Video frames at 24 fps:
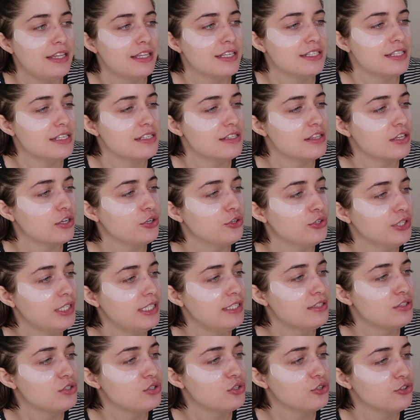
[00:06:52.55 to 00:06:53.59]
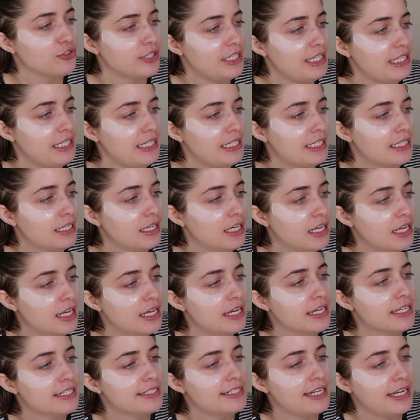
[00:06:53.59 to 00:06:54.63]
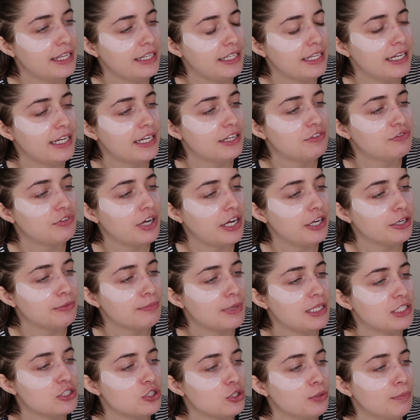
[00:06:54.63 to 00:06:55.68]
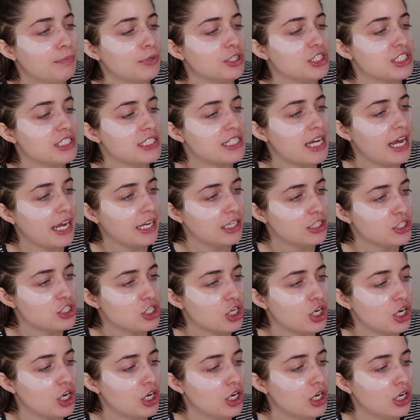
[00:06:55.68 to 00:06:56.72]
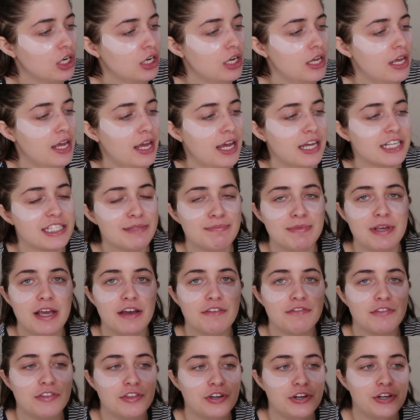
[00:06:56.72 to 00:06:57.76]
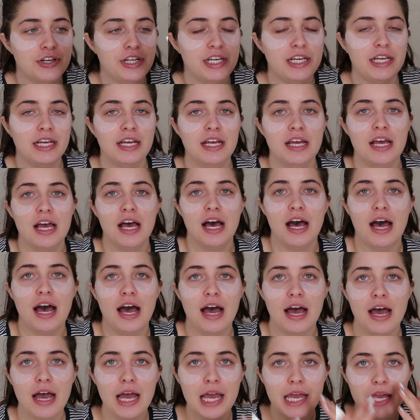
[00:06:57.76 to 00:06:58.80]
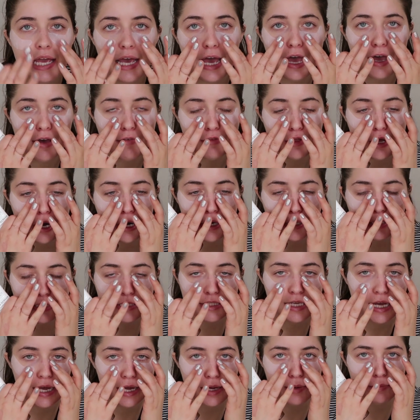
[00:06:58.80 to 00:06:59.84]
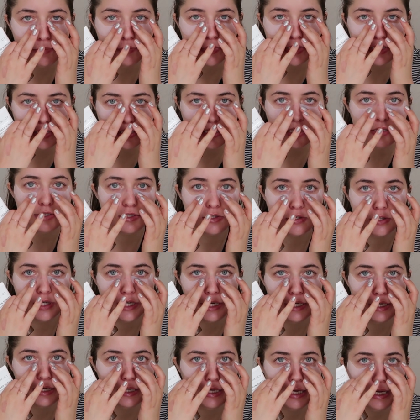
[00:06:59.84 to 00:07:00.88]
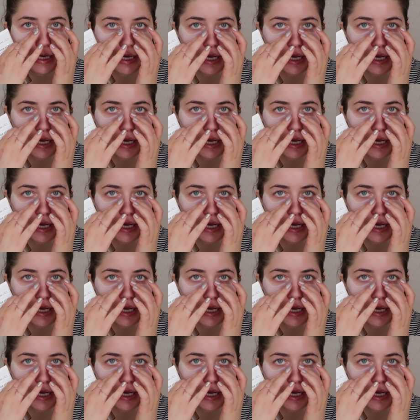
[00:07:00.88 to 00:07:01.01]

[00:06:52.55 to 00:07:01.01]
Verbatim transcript: This is the Green Screen Daily Environmental Protector SPF 30. I have the hardest time with sunscreen.